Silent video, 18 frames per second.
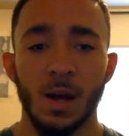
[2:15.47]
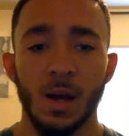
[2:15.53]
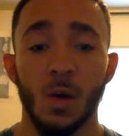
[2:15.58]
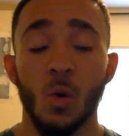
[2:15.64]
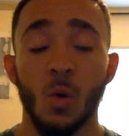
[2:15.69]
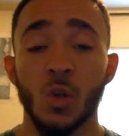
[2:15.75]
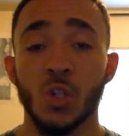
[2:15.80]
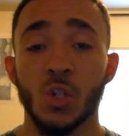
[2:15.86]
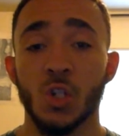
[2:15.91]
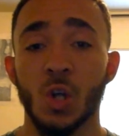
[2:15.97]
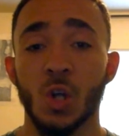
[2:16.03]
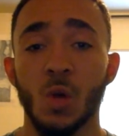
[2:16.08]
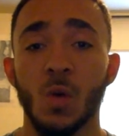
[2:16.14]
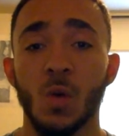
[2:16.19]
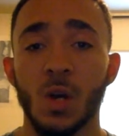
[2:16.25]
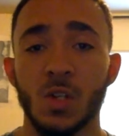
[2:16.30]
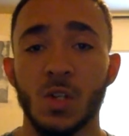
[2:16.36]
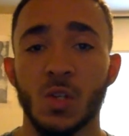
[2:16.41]
or show
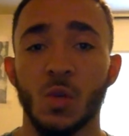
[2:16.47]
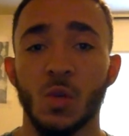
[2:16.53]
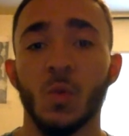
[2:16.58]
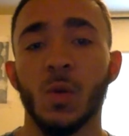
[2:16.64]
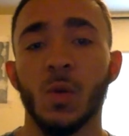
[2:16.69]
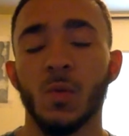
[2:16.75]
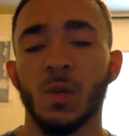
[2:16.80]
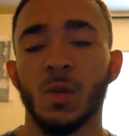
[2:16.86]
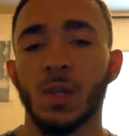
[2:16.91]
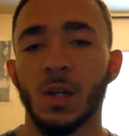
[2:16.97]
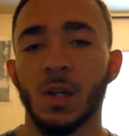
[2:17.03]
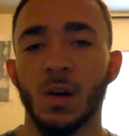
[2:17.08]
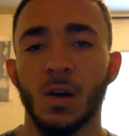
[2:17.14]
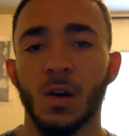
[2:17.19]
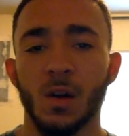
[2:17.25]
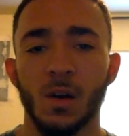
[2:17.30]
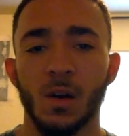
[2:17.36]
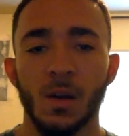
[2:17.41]
us who we really
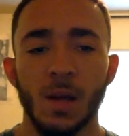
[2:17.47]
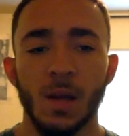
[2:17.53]
are.